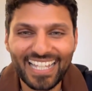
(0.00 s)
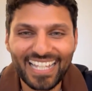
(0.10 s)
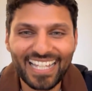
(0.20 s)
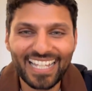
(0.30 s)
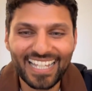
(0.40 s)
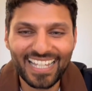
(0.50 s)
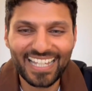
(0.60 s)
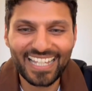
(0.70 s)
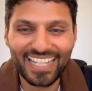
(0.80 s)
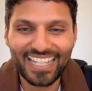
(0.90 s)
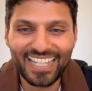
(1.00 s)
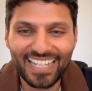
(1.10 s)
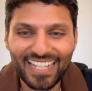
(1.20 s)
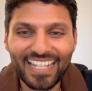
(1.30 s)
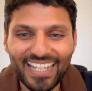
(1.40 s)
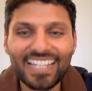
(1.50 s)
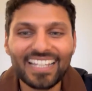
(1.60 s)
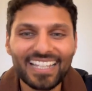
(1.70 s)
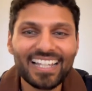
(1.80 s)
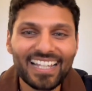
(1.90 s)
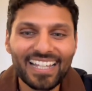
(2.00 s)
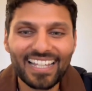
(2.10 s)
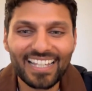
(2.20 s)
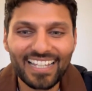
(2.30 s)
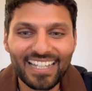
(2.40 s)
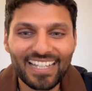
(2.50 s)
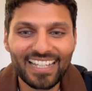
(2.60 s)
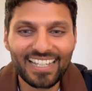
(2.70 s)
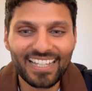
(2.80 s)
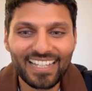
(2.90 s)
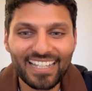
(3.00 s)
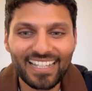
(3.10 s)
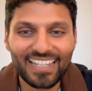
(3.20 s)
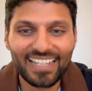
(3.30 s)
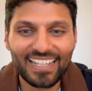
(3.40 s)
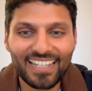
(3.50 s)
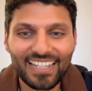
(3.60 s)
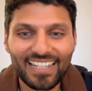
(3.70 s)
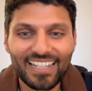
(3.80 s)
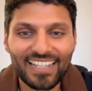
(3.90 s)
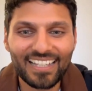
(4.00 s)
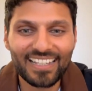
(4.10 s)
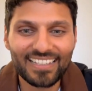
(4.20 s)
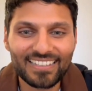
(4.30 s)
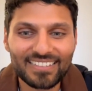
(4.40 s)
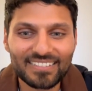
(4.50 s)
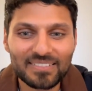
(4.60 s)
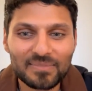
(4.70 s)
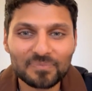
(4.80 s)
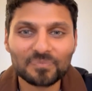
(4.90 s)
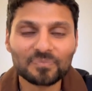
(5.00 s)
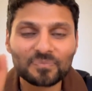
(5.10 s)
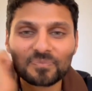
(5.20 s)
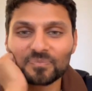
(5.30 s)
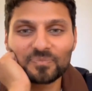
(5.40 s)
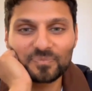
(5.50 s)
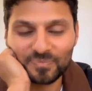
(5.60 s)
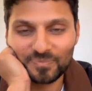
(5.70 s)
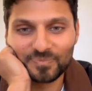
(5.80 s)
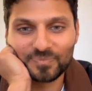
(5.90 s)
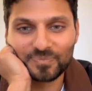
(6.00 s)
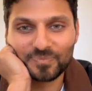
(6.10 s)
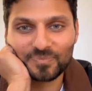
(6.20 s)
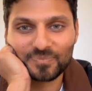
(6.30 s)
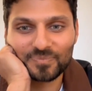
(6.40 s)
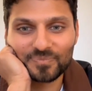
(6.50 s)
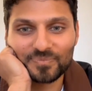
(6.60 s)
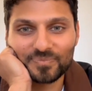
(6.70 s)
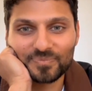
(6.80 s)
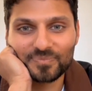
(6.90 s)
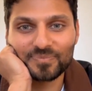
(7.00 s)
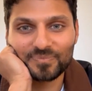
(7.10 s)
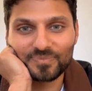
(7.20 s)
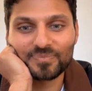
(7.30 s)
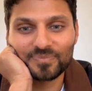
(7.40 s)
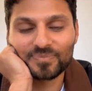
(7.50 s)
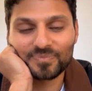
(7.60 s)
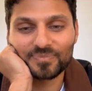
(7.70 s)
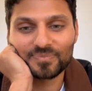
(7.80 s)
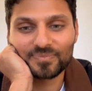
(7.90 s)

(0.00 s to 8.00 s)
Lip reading: No words are spoken by the person on screen.